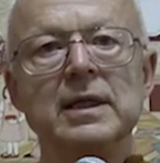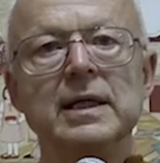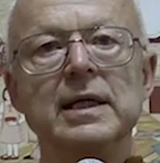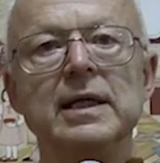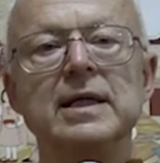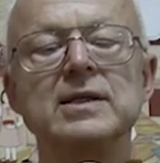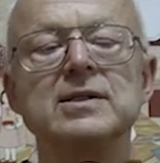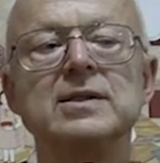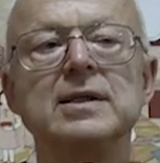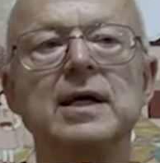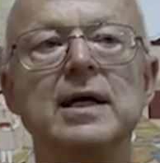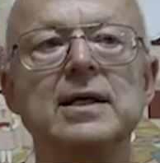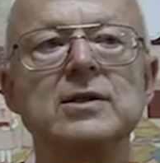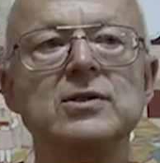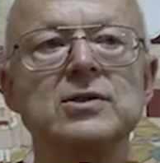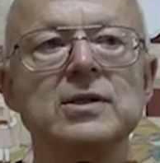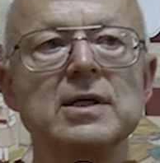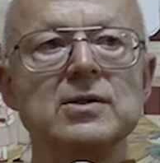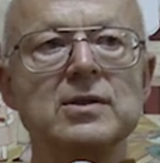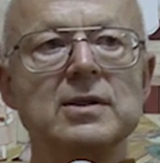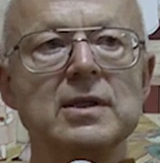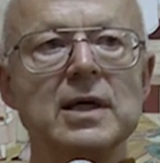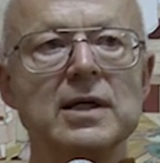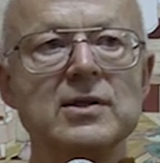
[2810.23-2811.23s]
it's not
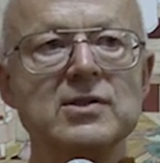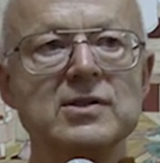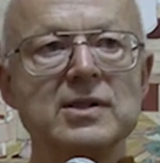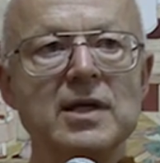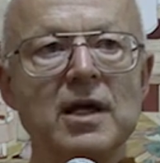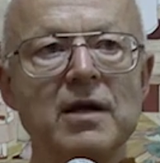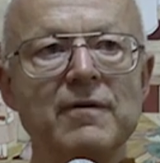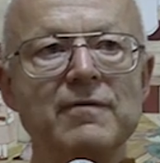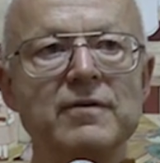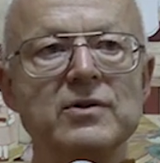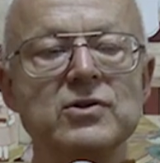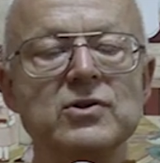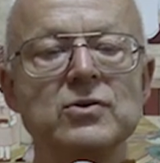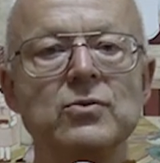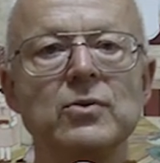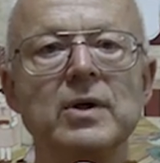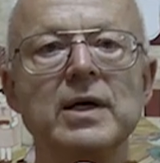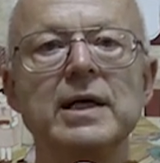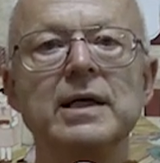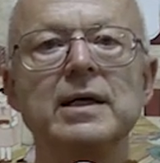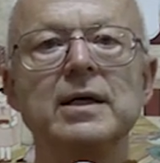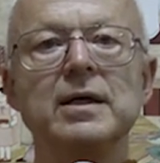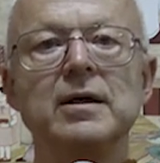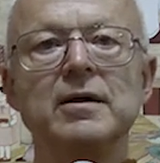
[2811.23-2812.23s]
just a selfish
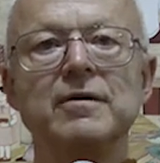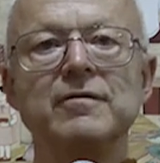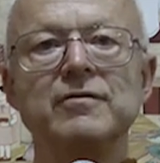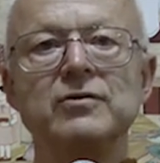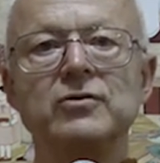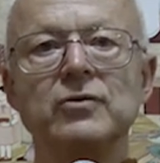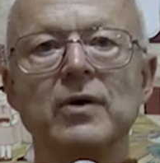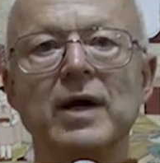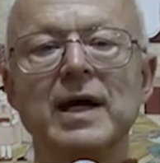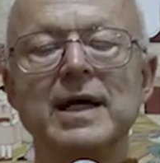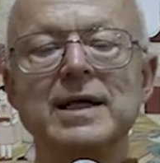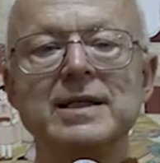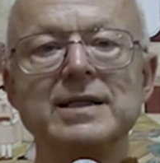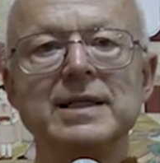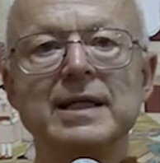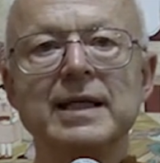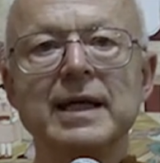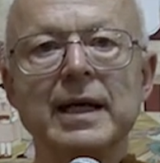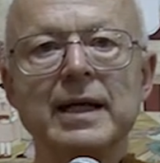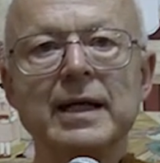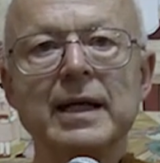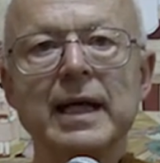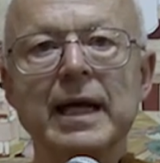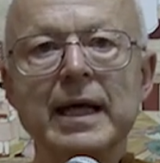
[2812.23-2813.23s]
way of trying to
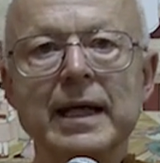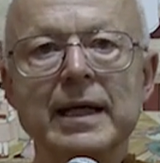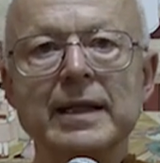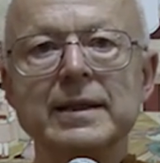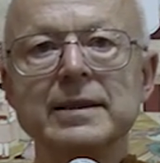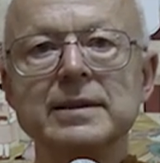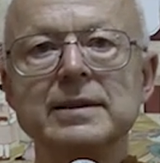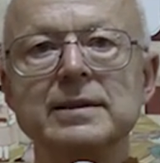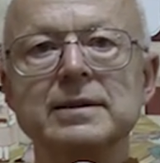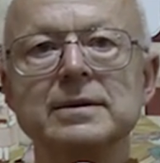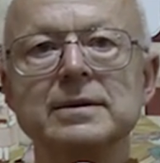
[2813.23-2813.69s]
get ahead.